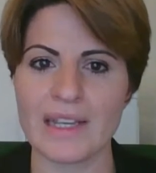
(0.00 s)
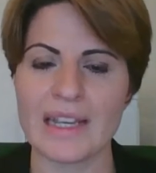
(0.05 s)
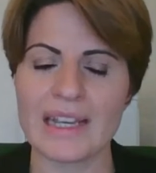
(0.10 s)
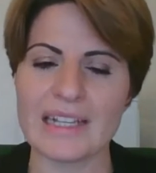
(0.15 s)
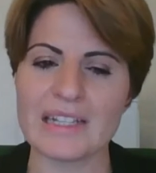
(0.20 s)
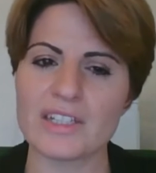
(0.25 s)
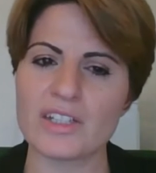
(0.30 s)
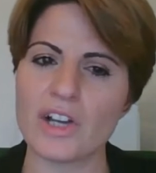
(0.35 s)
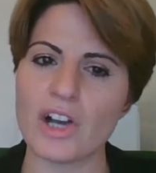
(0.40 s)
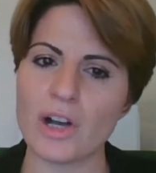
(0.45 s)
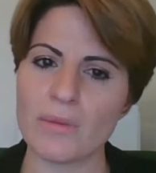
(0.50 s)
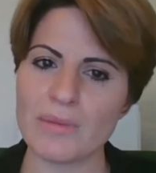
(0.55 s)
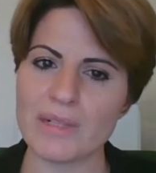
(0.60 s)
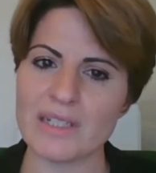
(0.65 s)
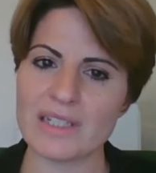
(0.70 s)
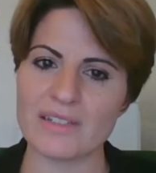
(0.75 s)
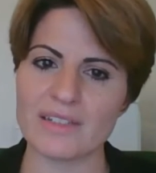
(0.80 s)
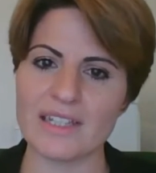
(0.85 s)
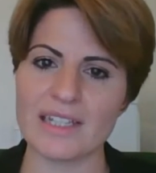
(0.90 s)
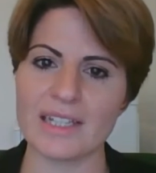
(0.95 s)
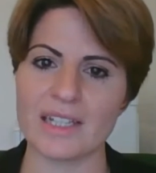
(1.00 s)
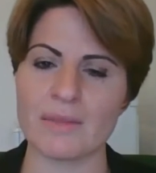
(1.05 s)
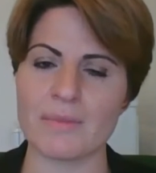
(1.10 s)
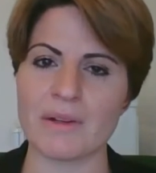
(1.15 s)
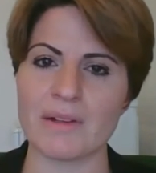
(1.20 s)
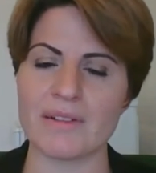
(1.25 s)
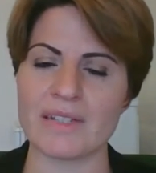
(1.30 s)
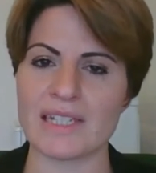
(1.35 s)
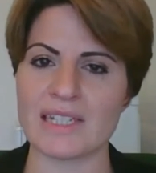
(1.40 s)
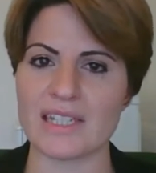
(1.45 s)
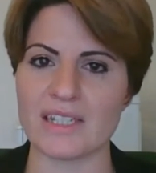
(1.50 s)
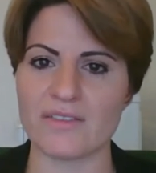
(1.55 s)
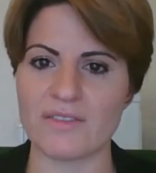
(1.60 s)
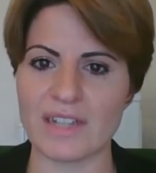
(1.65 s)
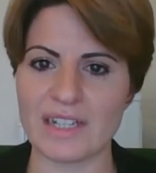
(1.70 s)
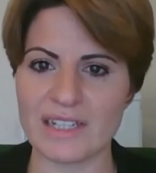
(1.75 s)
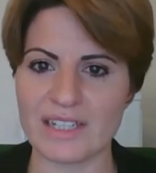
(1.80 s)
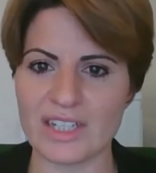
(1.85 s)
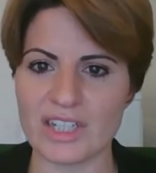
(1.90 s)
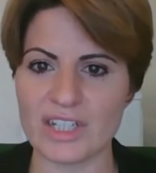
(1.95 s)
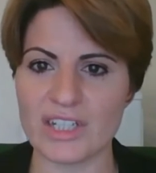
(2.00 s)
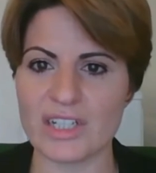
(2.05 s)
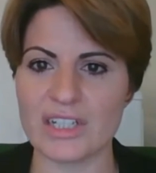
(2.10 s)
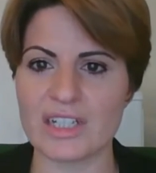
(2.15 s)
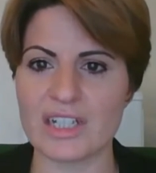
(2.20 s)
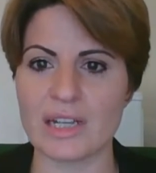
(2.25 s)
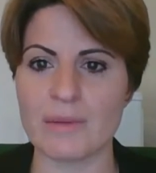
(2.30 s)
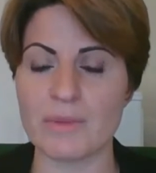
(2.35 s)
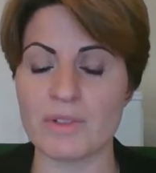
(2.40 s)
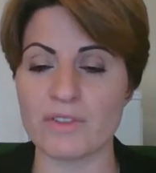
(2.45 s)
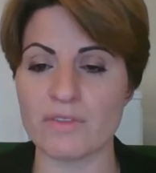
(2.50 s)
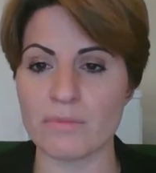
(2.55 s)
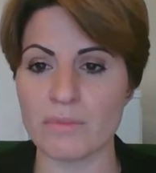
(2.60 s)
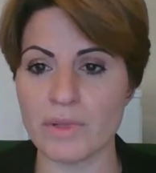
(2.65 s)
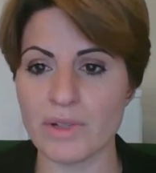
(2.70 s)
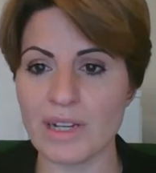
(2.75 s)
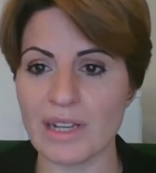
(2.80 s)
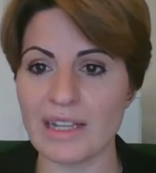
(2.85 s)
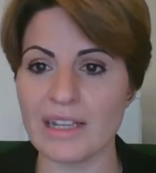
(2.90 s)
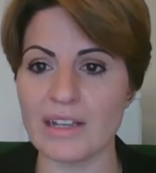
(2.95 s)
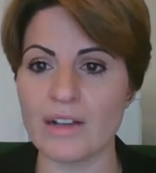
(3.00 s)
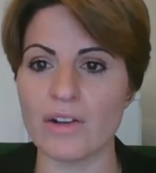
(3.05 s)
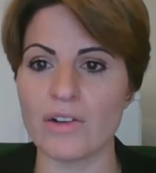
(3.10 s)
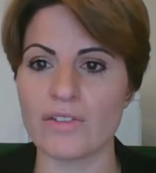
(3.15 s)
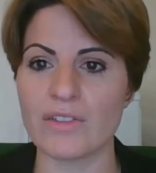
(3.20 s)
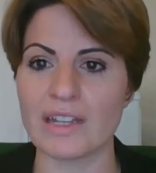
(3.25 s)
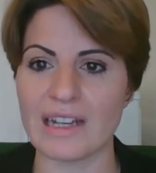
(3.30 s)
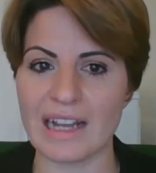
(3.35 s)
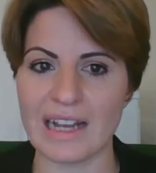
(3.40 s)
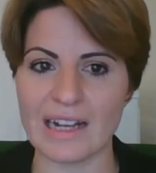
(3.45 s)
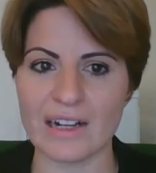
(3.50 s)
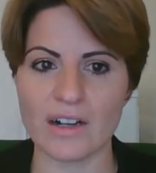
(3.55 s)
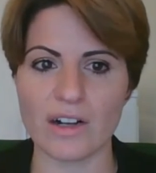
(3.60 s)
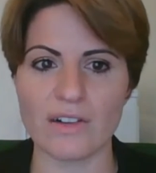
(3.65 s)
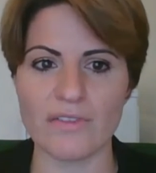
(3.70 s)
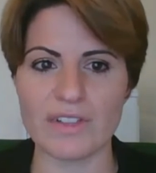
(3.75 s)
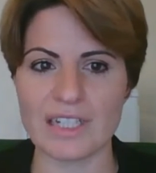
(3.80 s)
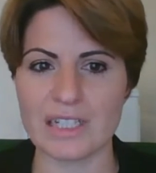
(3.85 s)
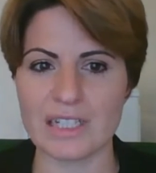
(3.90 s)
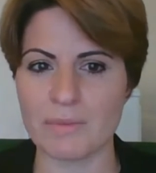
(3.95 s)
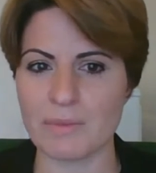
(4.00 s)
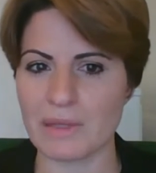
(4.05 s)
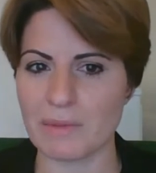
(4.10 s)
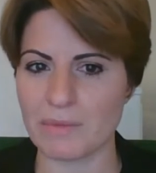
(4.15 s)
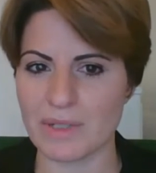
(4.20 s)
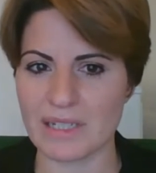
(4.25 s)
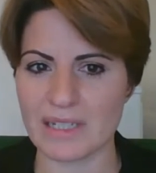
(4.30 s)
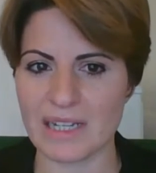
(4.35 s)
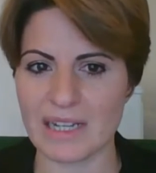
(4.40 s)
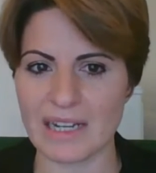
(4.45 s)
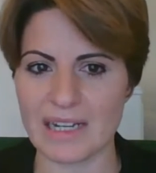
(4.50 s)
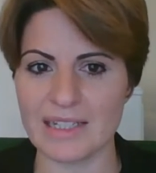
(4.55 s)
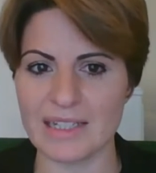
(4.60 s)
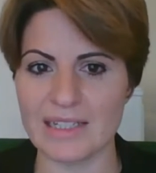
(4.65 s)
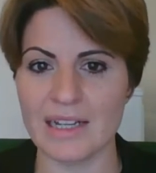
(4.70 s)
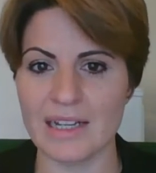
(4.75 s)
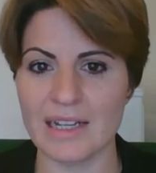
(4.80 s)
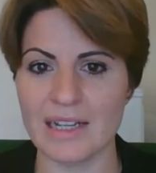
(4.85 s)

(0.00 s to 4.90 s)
It's common to think about disadvantage in terms of money or the lack of it, to be precise.